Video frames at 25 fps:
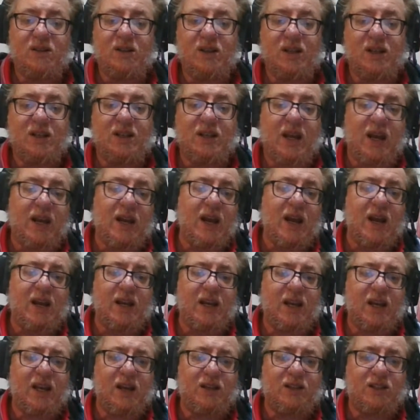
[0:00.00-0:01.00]
and get out
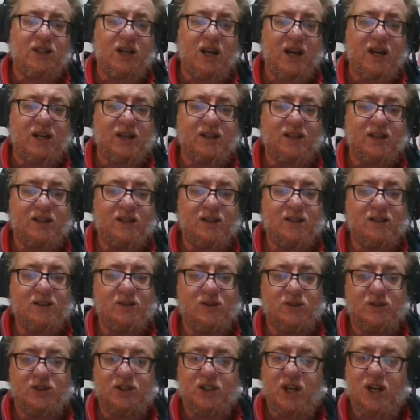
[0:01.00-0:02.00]
of here, Jack,
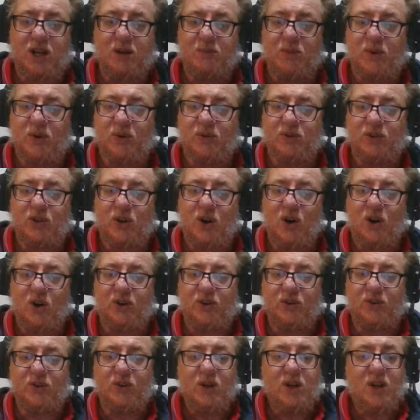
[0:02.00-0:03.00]
or Jim, or John,
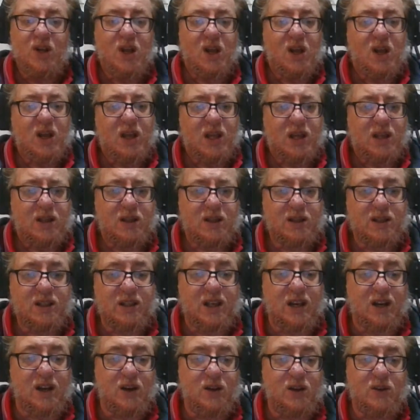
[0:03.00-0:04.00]
or,
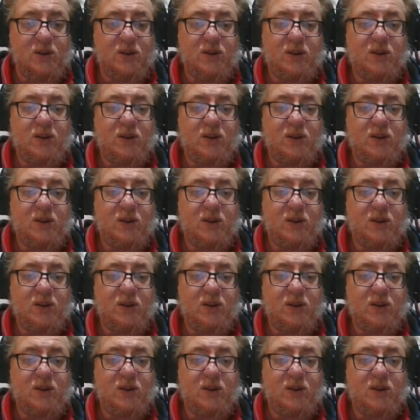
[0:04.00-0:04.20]
you know,